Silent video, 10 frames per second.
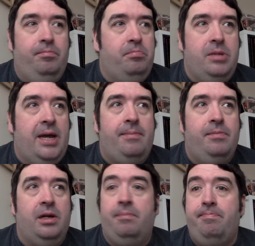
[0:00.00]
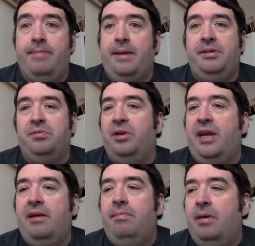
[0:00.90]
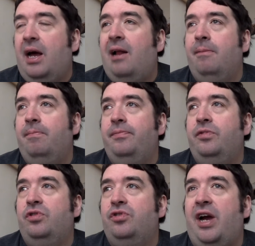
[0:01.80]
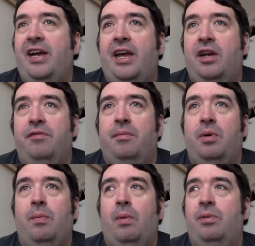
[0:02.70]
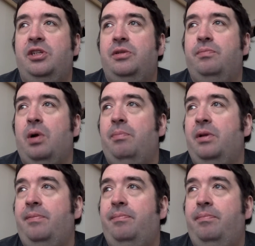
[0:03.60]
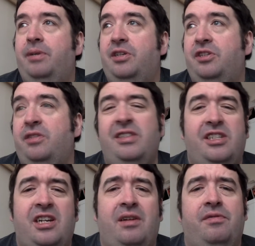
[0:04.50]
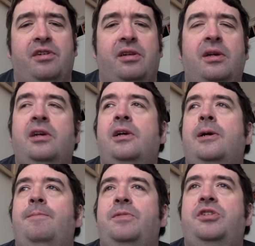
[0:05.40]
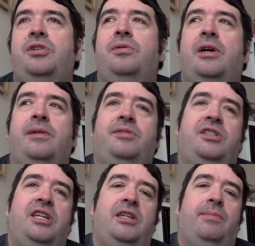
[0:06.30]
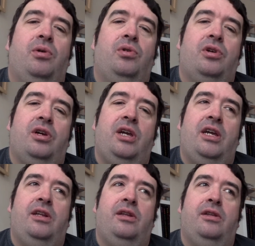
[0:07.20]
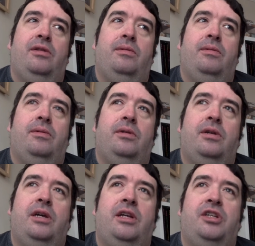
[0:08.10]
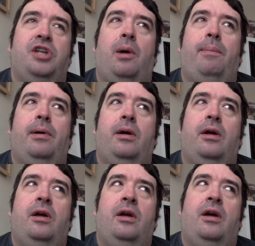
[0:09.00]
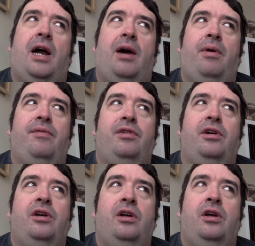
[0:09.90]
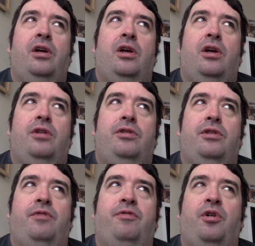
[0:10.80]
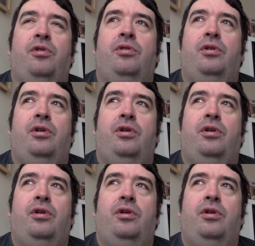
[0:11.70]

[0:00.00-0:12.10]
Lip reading: yeah, maybe one day I'll try and get another book published properly because there is a certain thrill to seeing your book in a shop. However, the fun